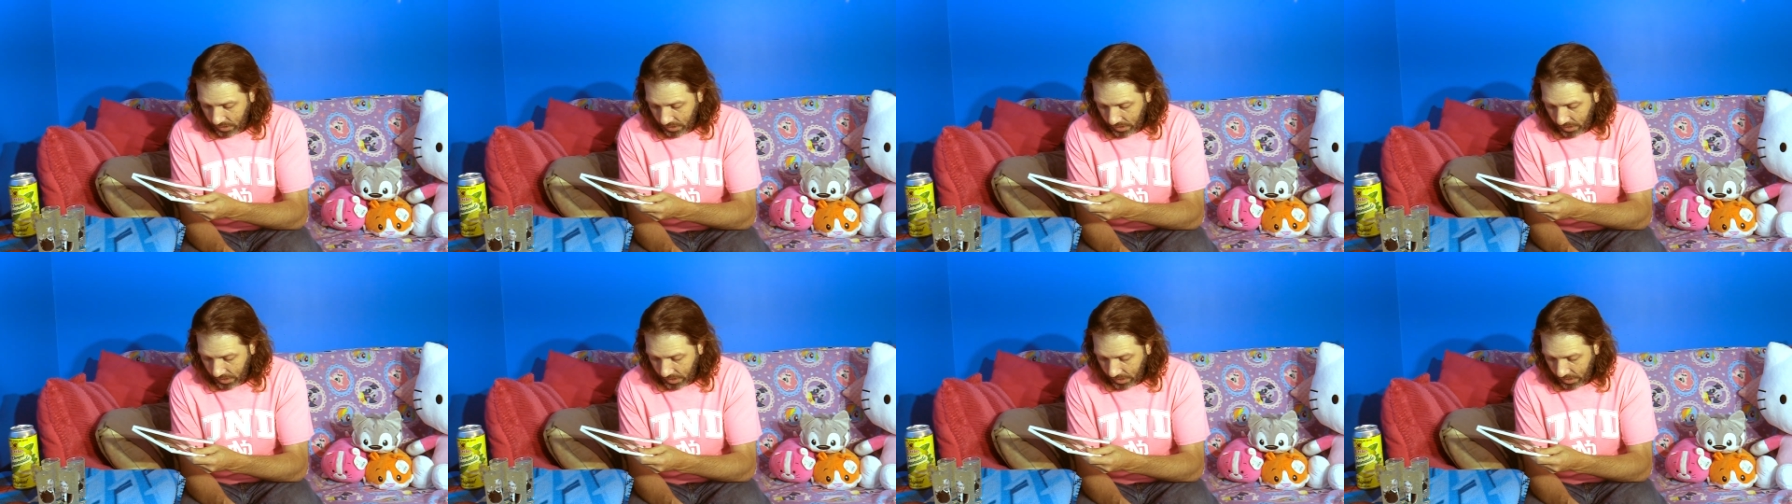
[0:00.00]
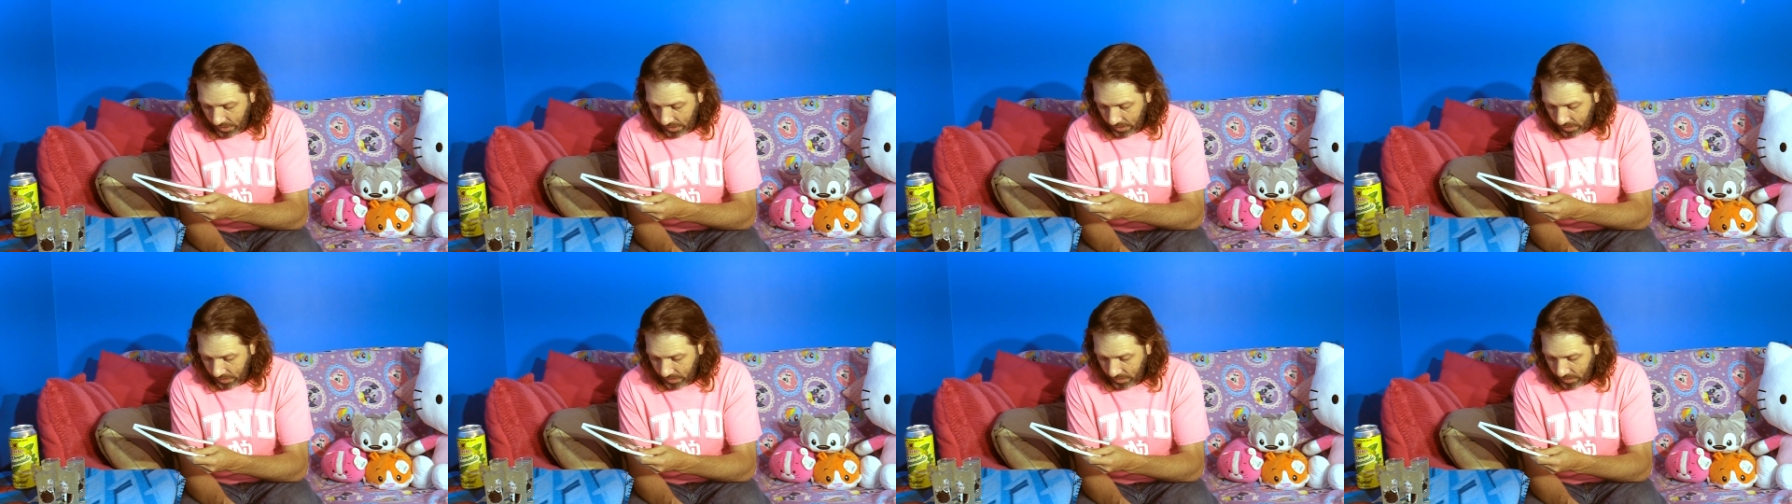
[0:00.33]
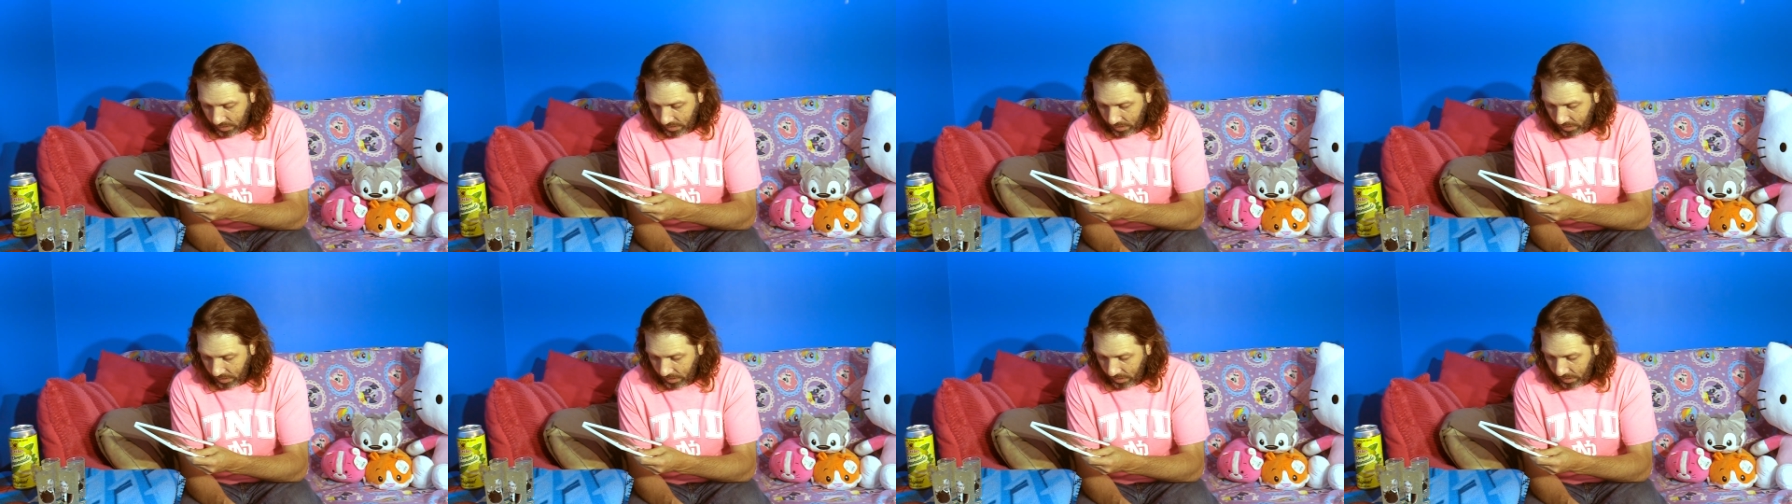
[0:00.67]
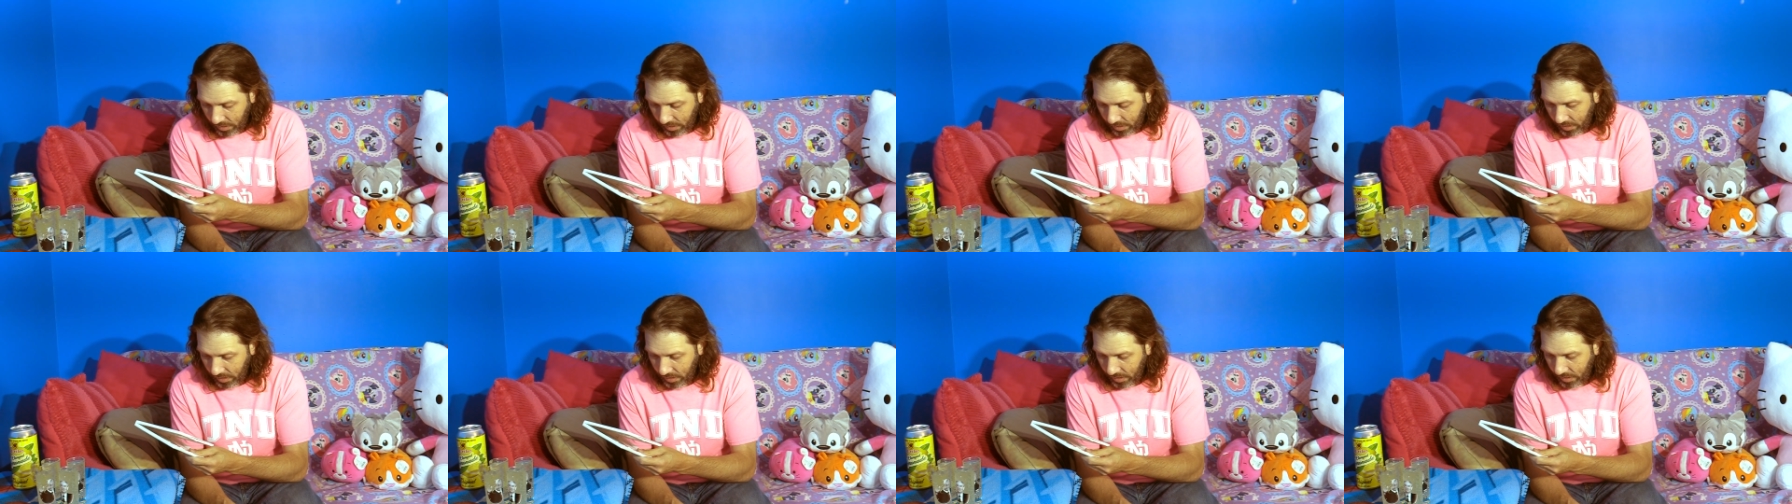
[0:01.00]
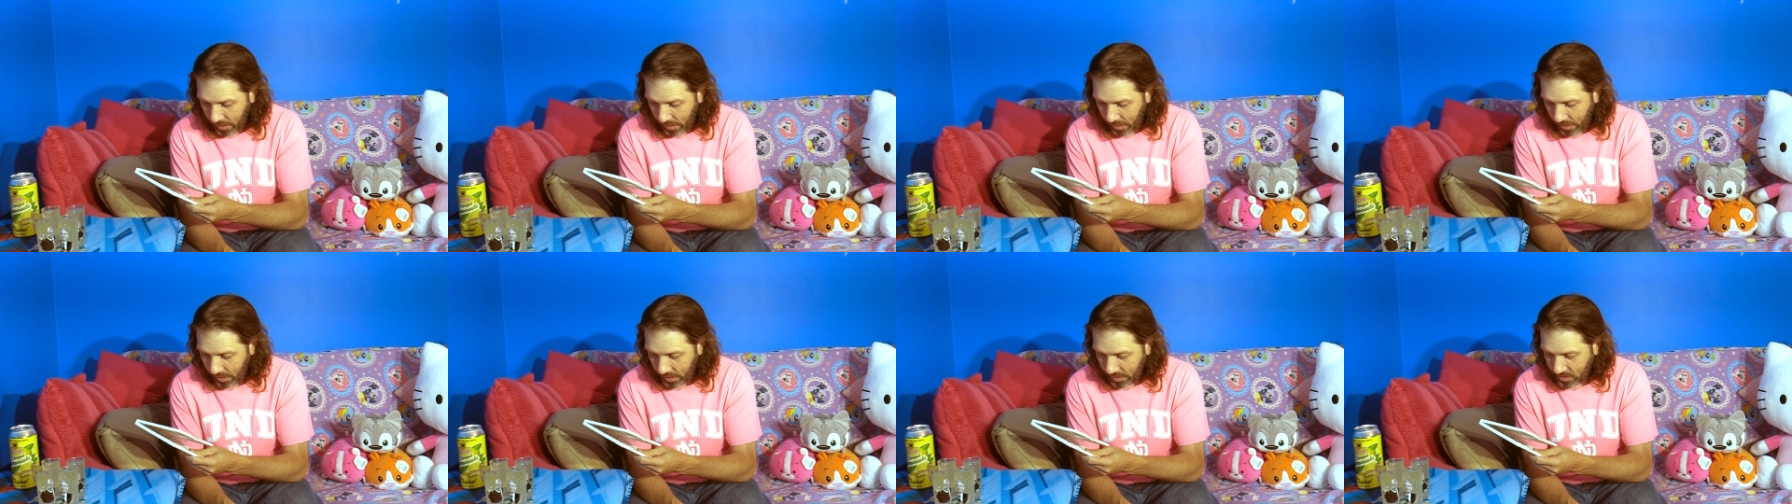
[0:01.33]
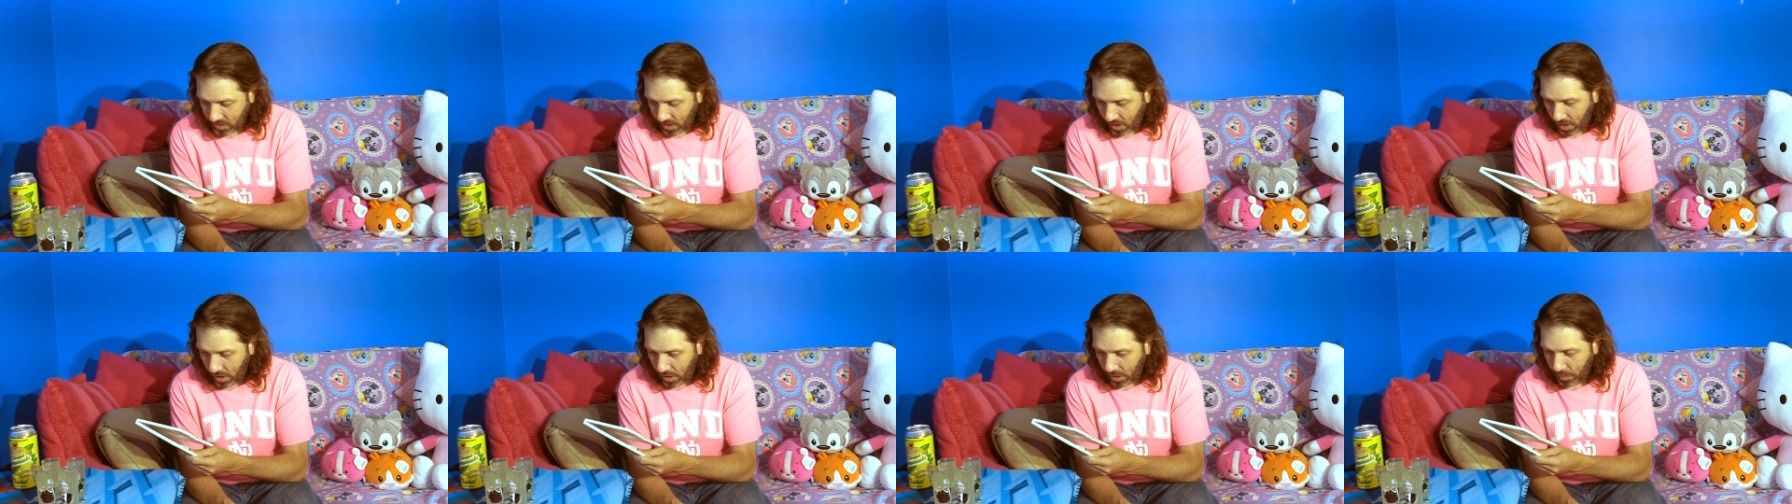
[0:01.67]
and uh,
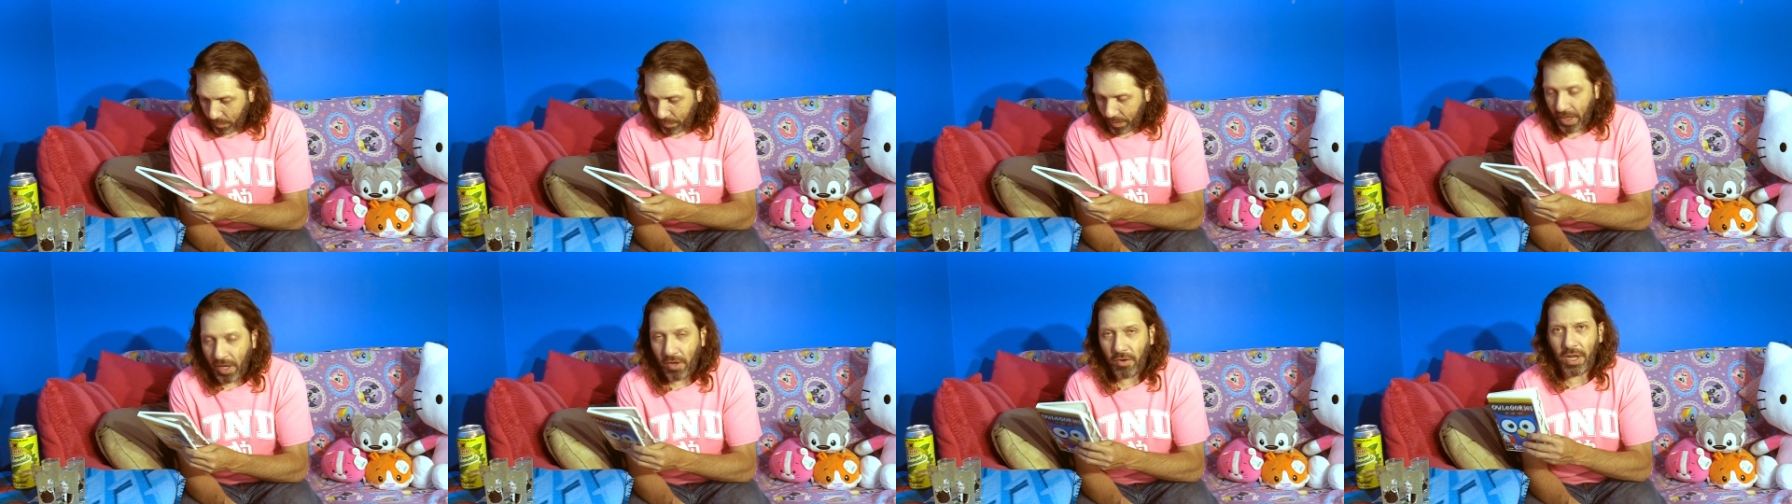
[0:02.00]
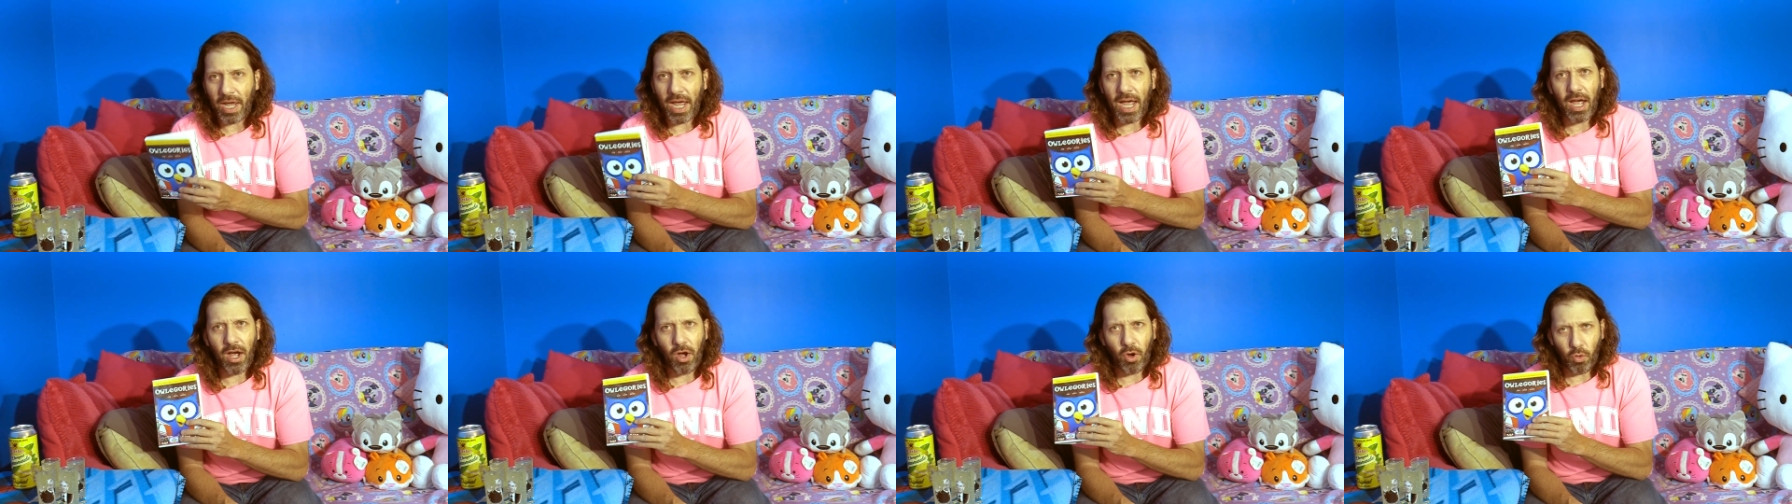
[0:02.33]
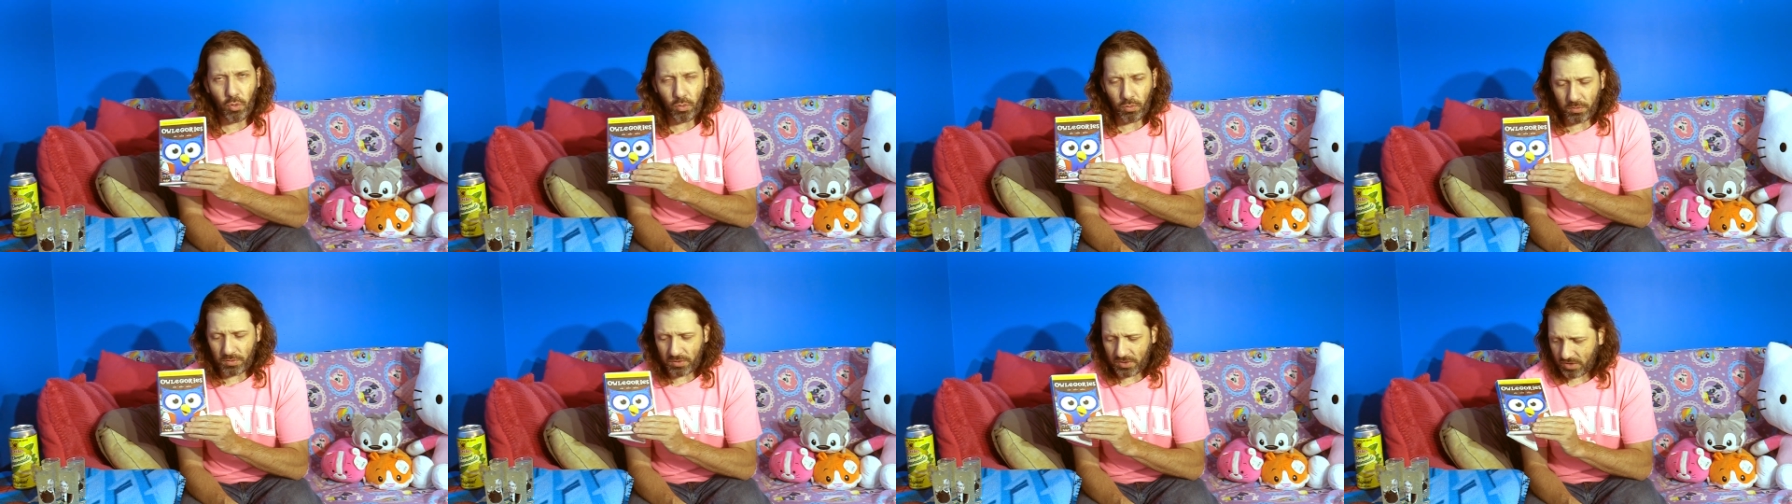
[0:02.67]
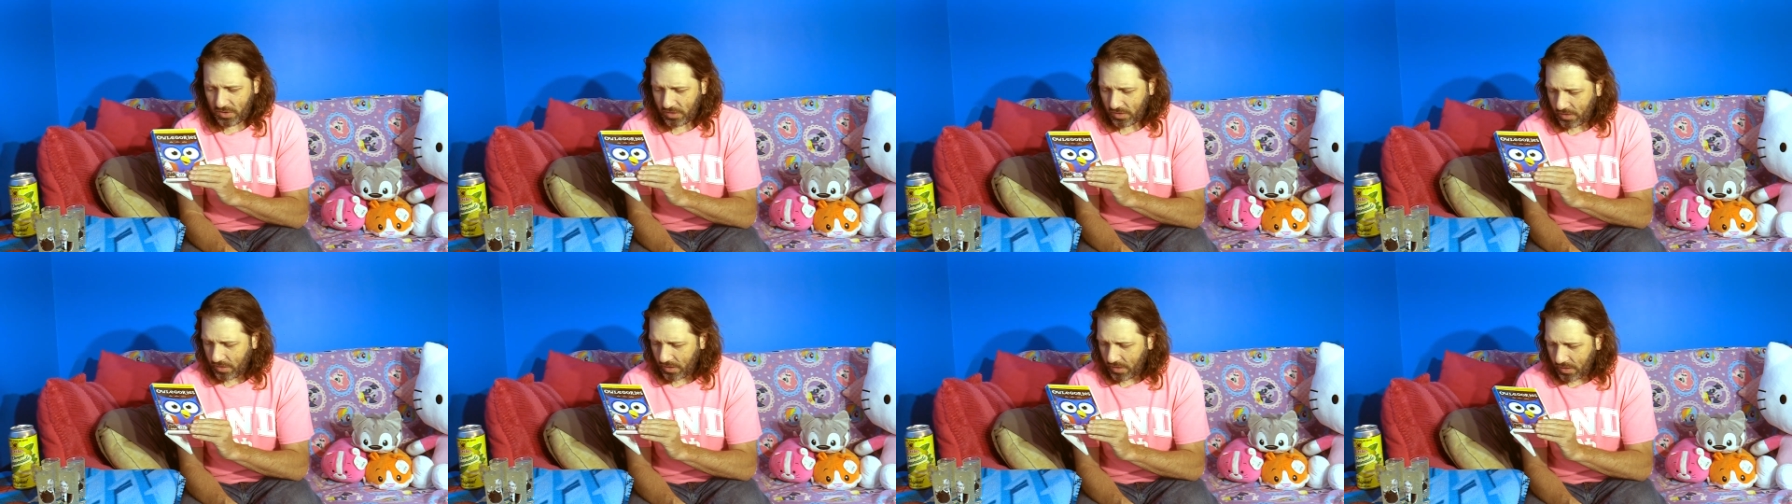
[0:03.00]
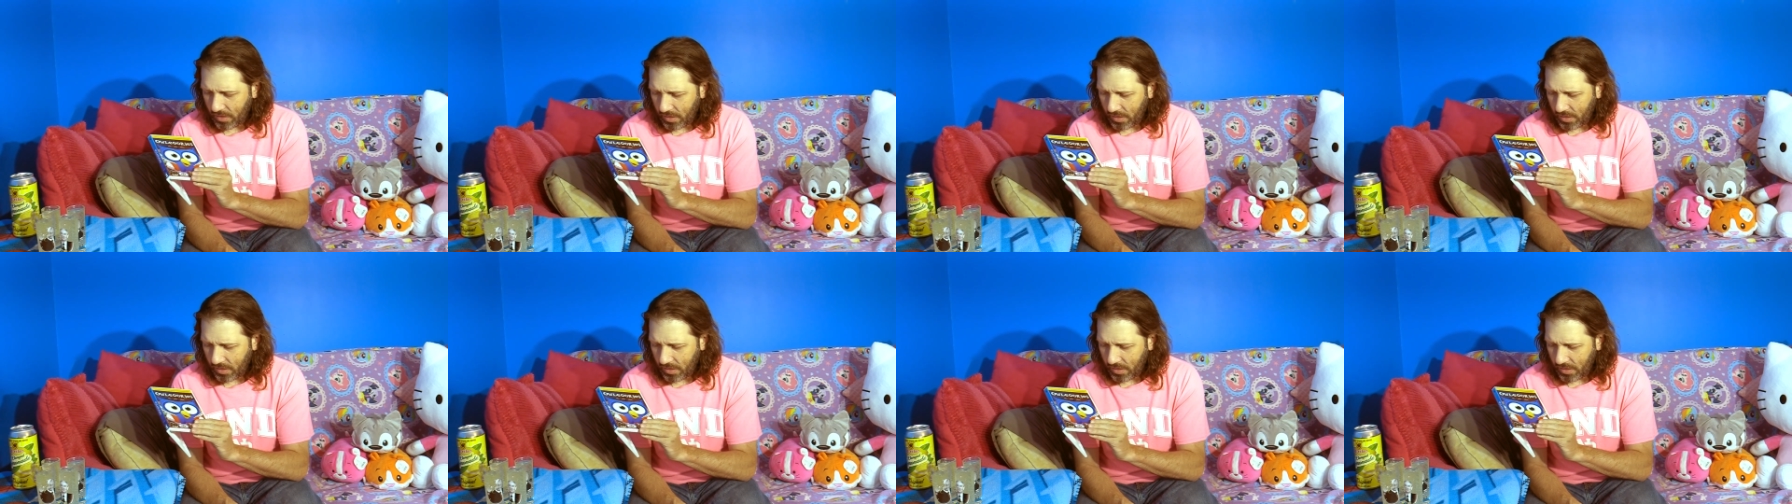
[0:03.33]
it's all about owls.